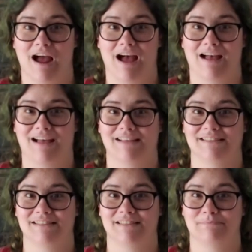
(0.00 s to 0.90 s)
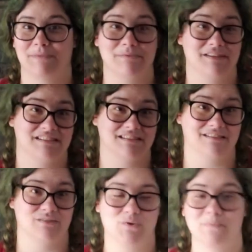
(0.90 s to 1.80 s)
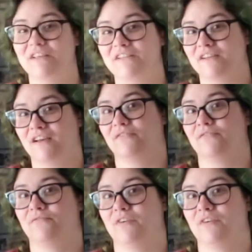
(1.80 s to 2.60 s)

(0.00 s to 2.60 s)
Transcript: and maybe this is a little bit of